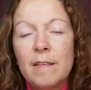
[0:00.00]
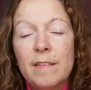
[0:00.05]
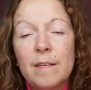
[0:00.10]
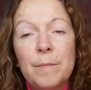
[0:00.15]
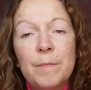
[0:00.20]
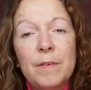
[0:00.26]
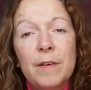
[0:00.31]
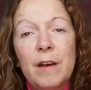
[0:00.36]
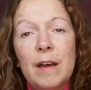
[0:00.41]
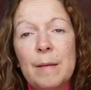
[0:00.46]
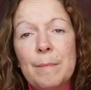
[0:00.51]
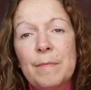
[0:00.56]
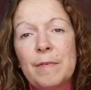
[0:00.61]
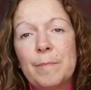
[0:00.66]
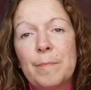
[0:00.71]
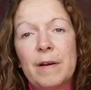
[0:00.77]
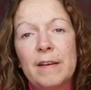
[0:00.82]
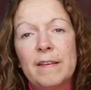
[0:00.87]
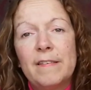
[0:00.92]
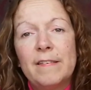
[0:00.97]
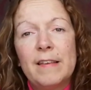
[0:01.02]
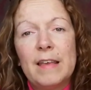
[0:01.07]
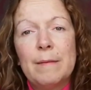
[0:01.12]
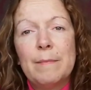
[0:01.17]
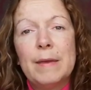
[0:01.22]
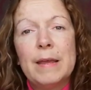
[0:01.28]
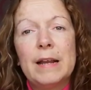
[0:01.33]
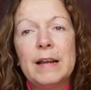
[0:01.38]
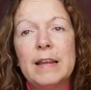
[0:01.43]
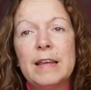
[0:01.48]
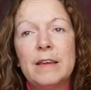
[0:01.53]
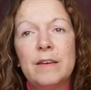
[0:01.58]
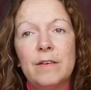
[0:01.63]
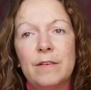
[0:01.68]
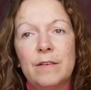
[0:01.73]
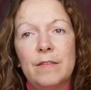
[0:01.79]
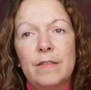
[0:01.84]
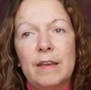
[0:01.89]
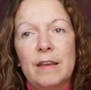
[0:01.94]
Sometimes by seemingly
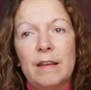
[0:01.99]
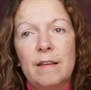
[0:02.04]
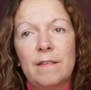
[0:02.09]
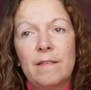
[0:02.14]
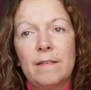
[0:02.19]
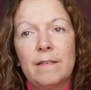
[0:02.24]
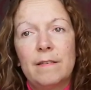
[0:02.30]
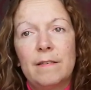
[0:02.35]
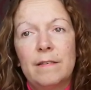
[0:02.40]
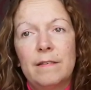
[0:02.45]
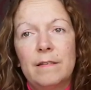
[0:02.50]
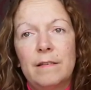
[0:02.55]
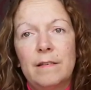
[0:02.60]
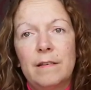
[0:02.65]
good things.